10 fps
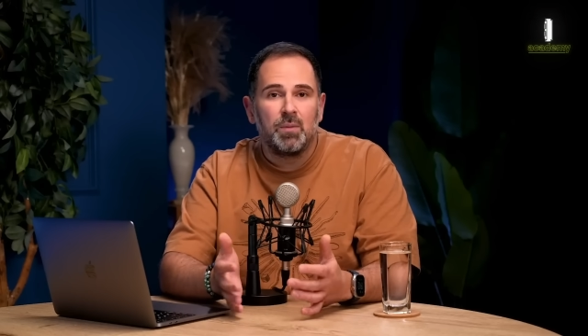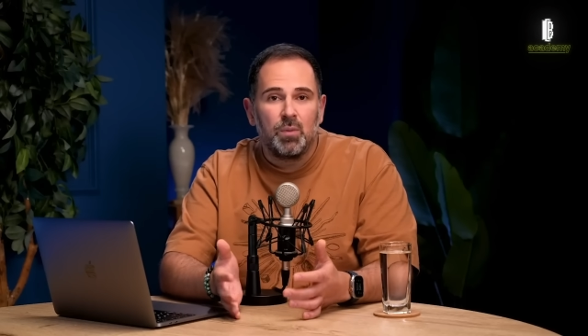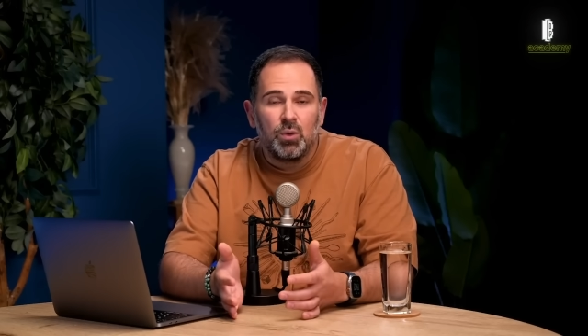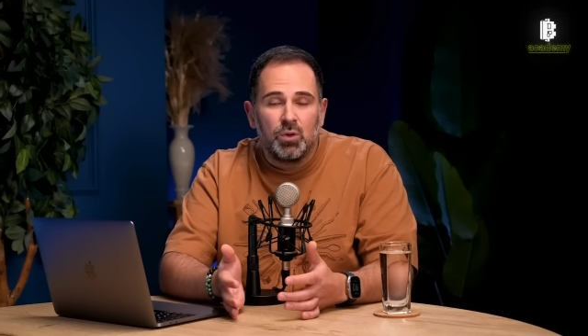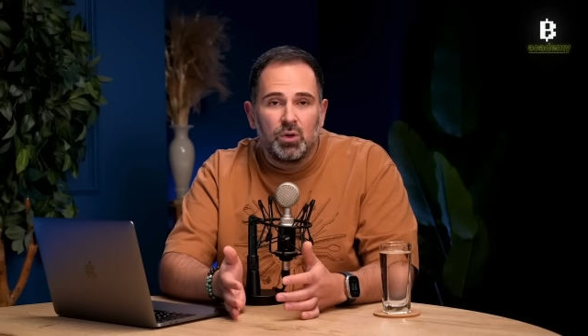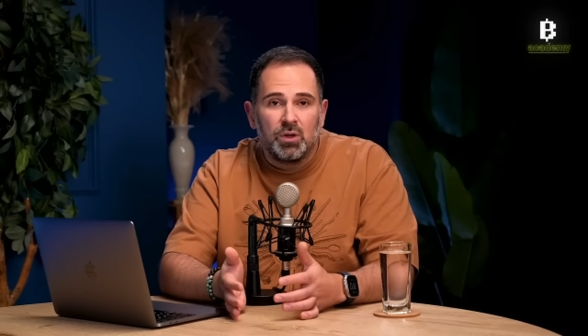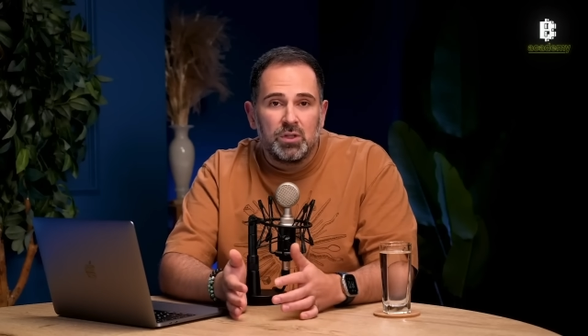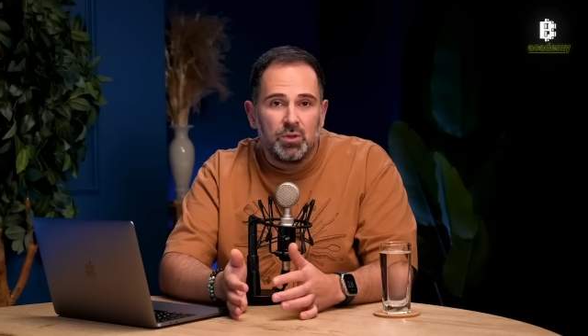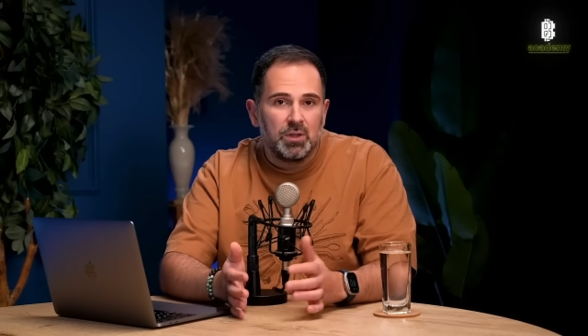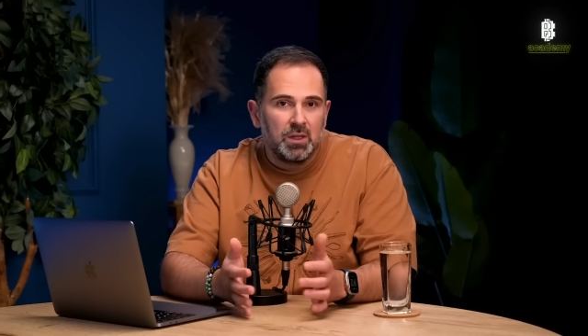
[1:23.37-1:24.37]
both good
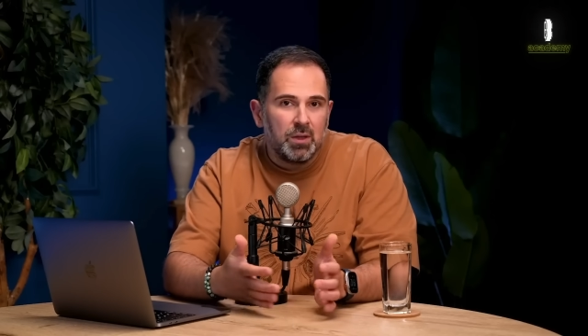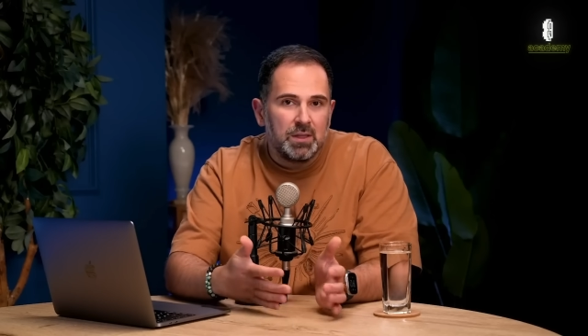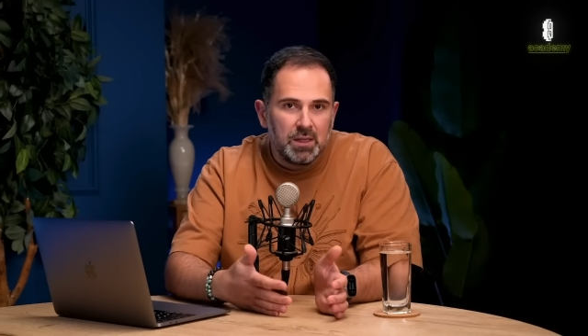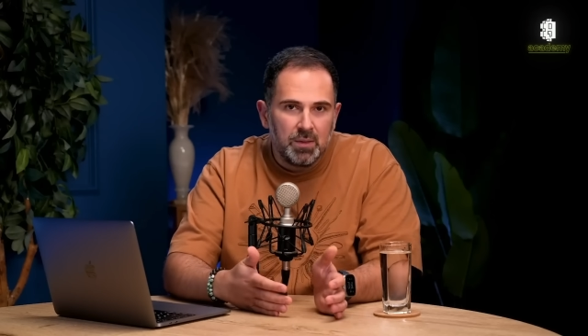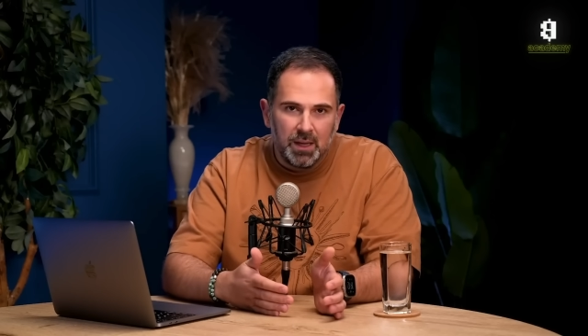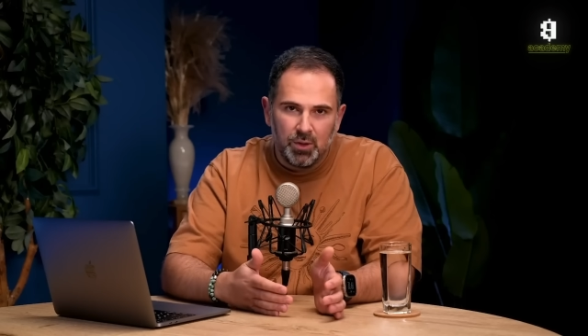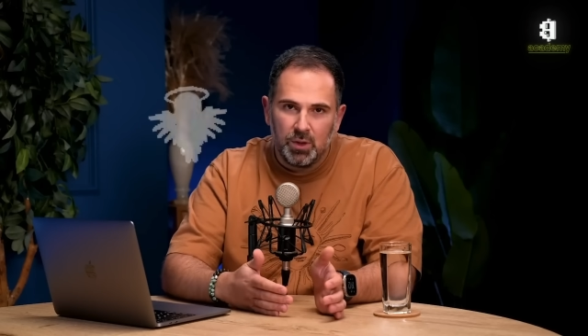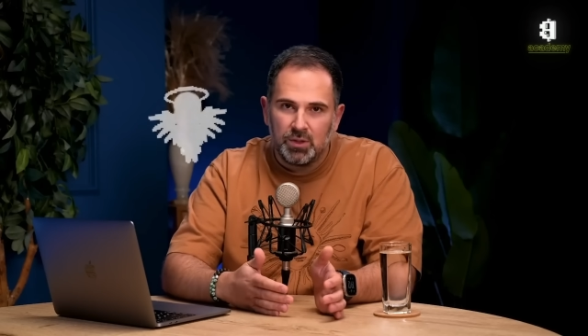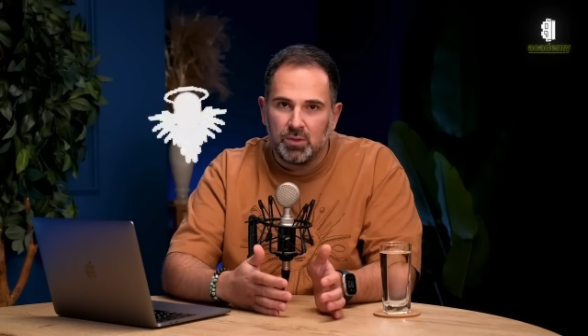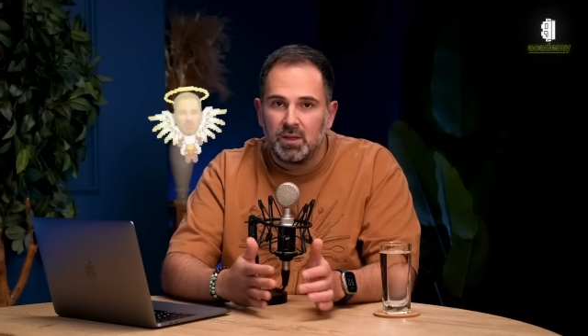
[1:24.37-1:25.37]
intermediaries and bad
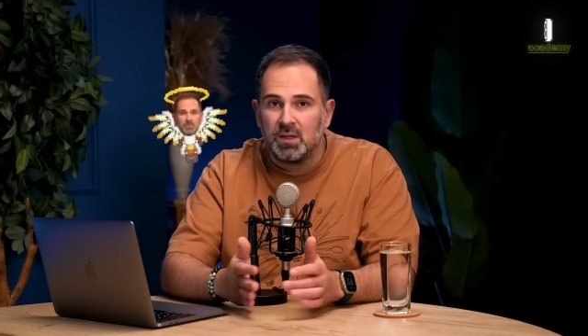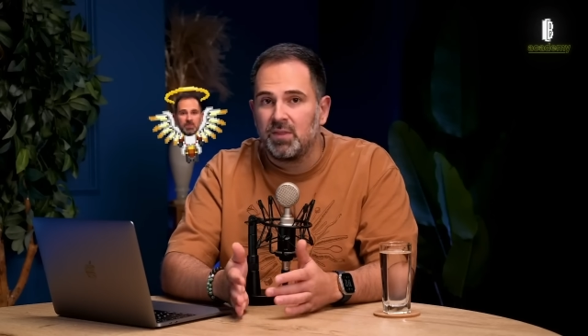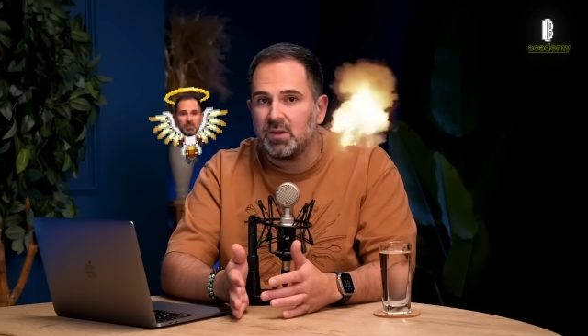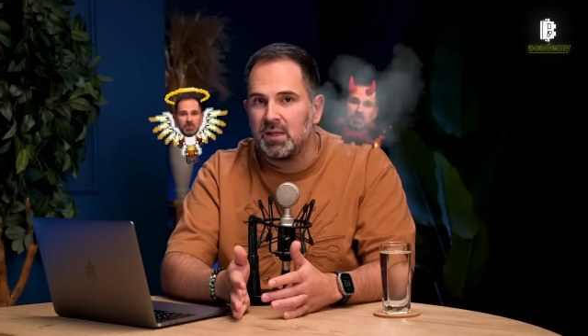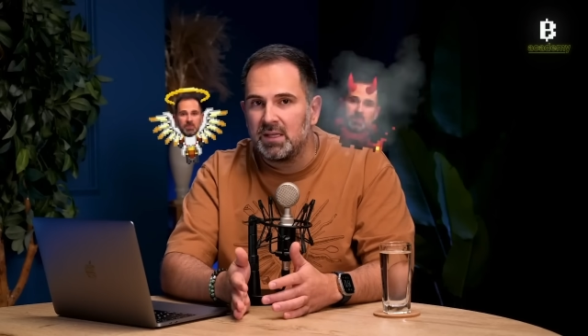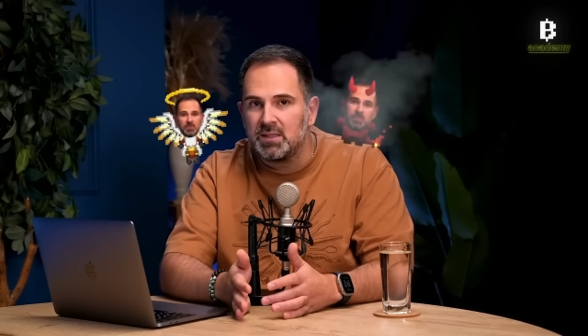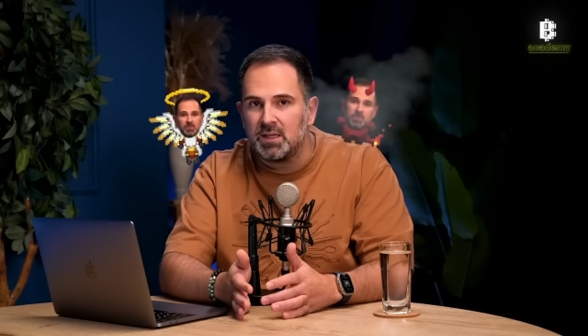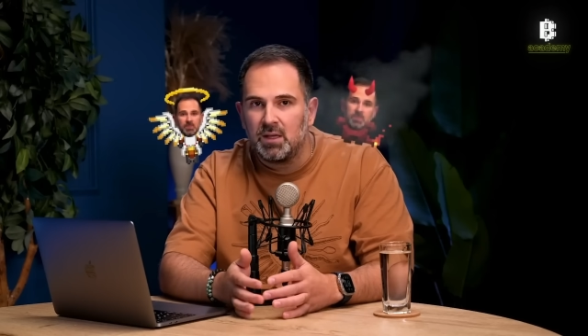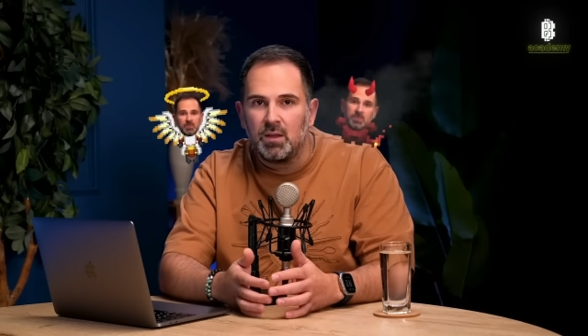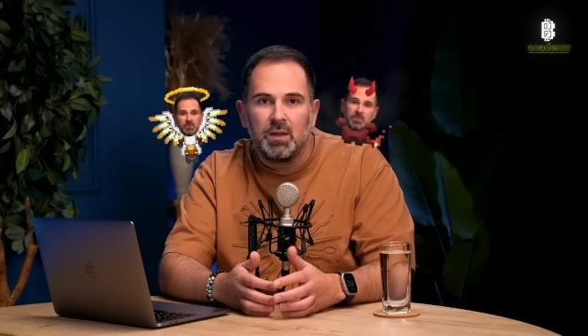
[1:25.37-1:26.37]
ones, but nevertheless they are